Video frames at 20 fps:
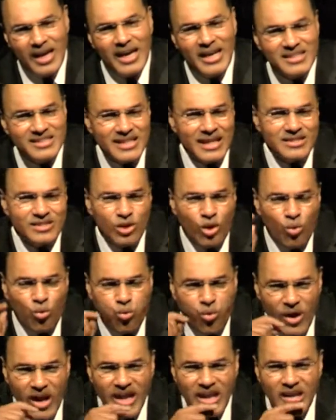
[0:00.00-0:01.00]
He said, so
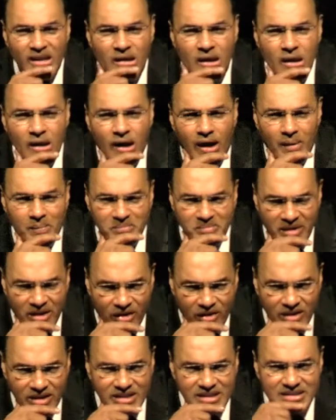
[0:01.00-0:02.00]
when
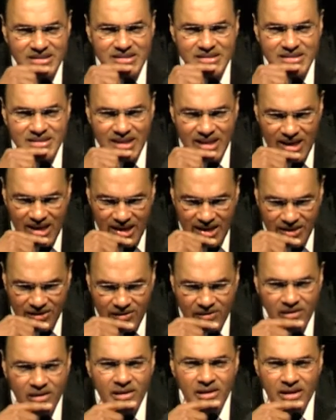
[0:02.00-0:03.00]
Americans
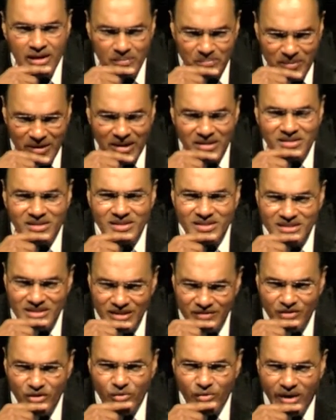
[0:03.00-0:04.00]
hear about the
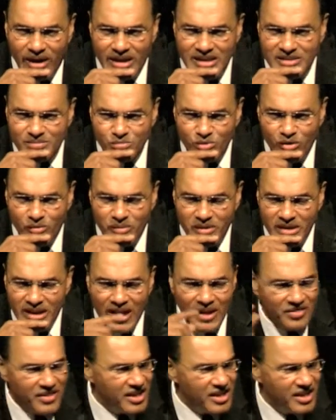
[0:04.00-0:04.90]
civil rights movement,